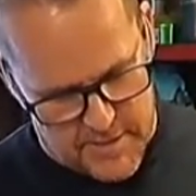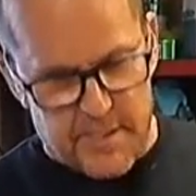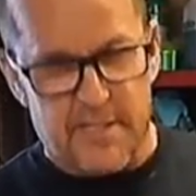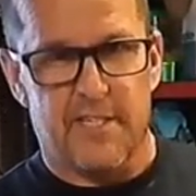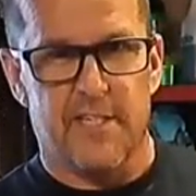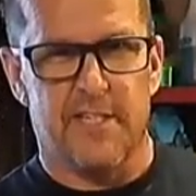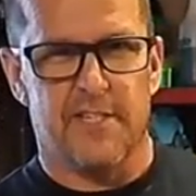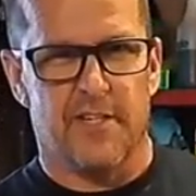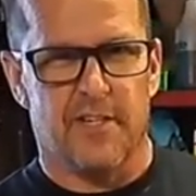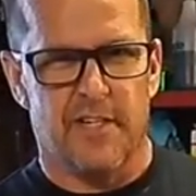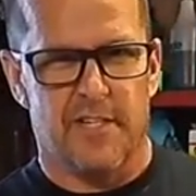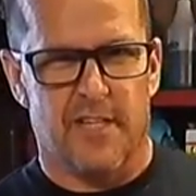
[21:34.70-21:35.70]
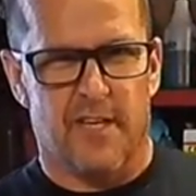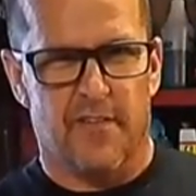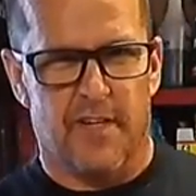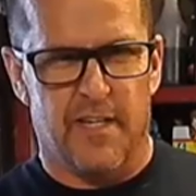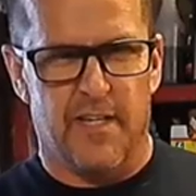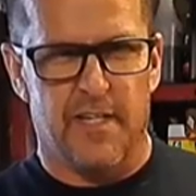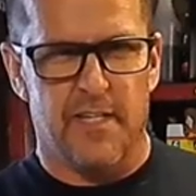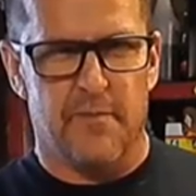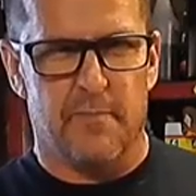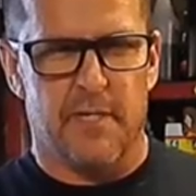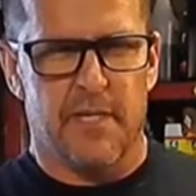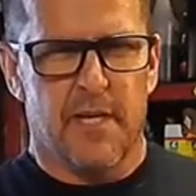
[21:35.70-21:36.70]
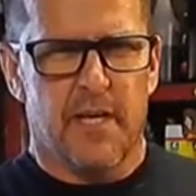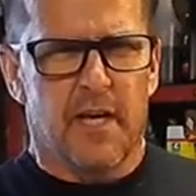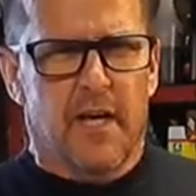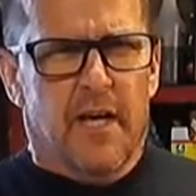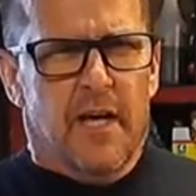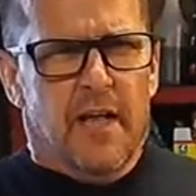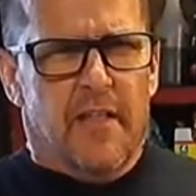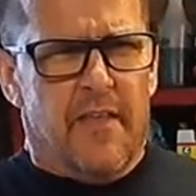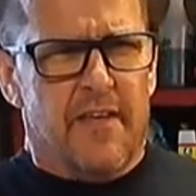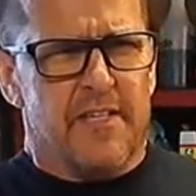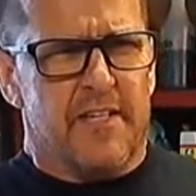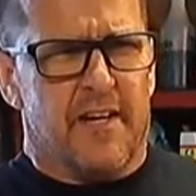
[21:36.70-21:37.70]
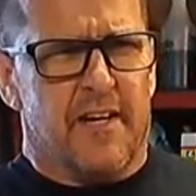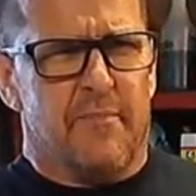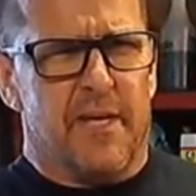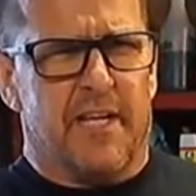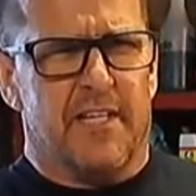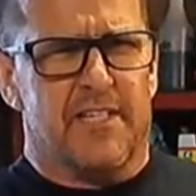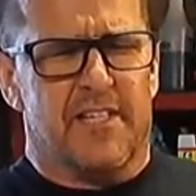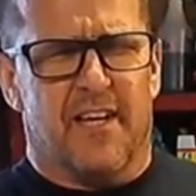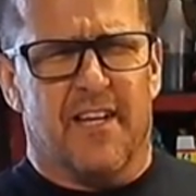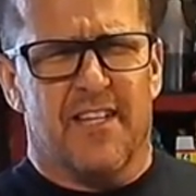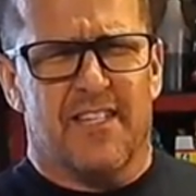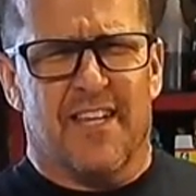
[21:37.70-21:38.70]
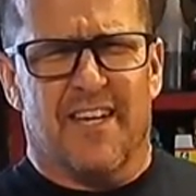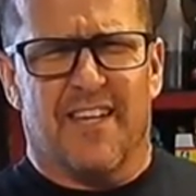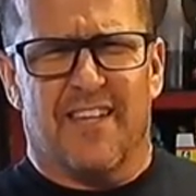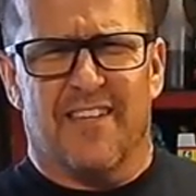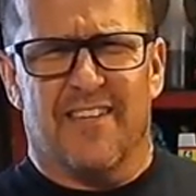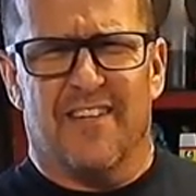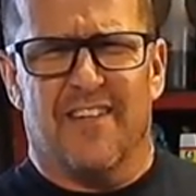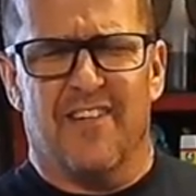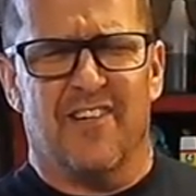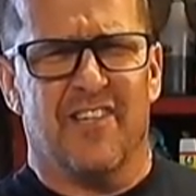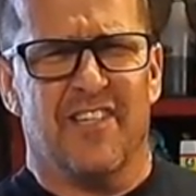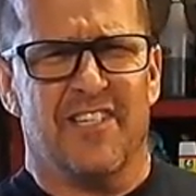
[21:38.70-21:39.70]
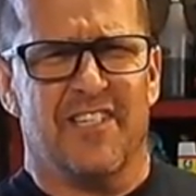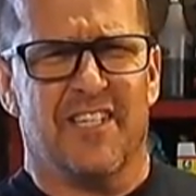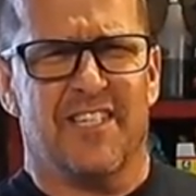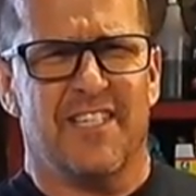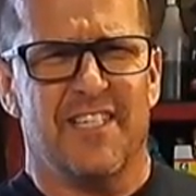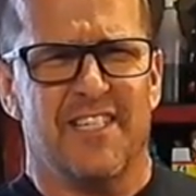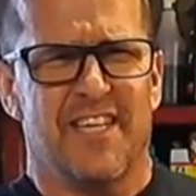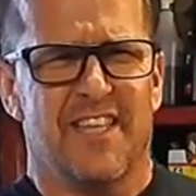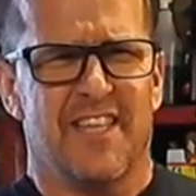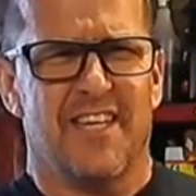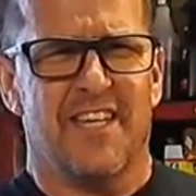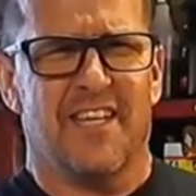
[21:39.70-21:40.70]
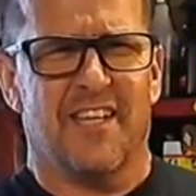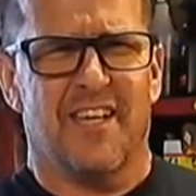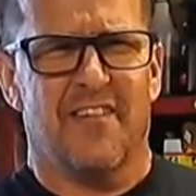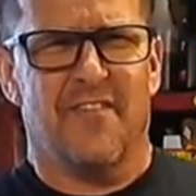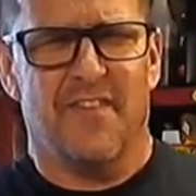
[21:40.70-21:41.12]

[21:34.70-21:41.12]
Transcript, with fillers: 60s, early 70s, but they started making saws like in the early 60s, I think, late